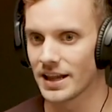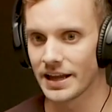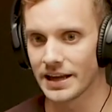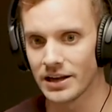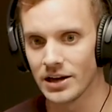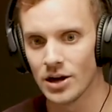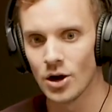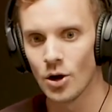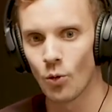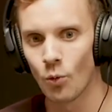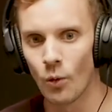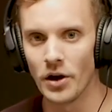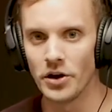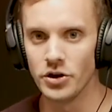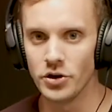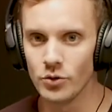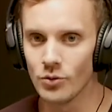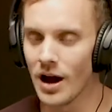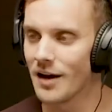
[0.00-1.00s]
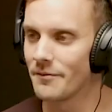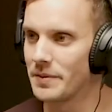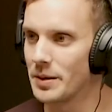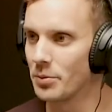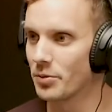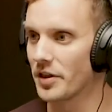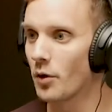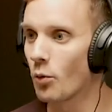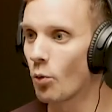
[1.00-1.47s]
like, when you have
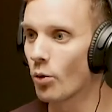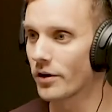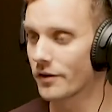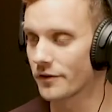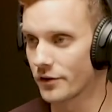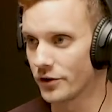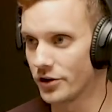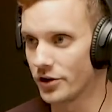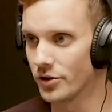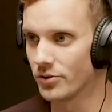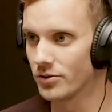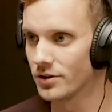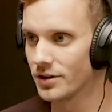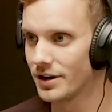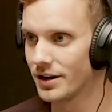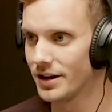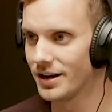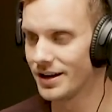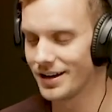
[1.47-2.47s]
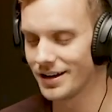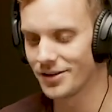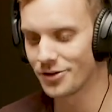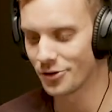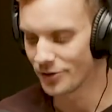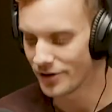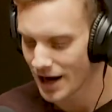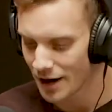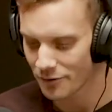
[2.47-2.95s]
people that work for you,
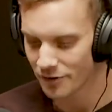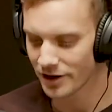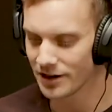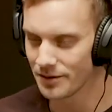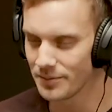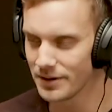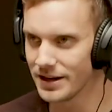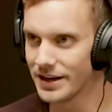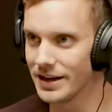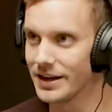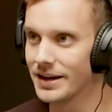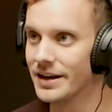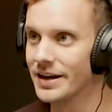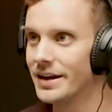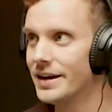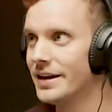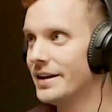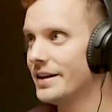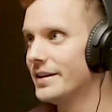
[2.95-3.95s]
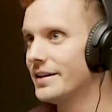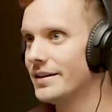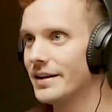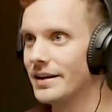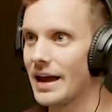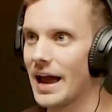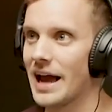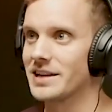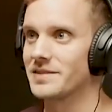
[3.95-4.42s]
they're never going to be
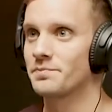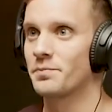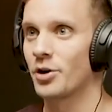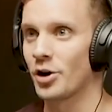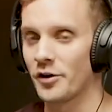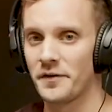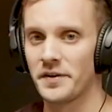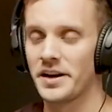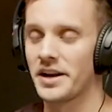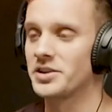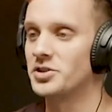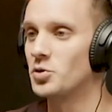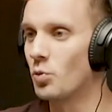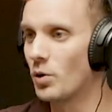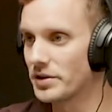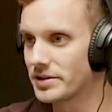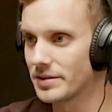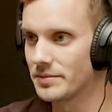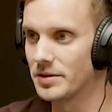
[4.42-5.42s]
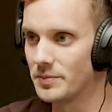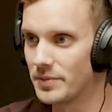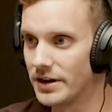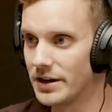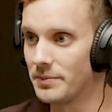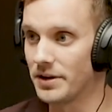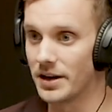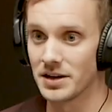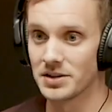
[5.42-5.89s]
as perfect as you want them to
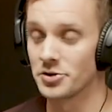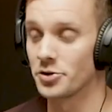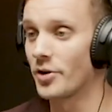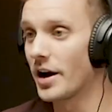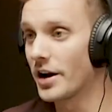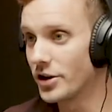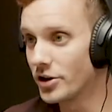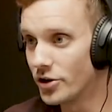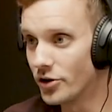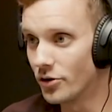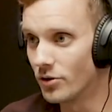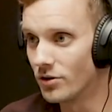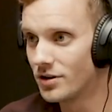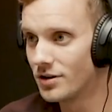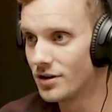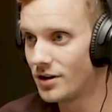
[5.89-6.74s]
be because they're not you.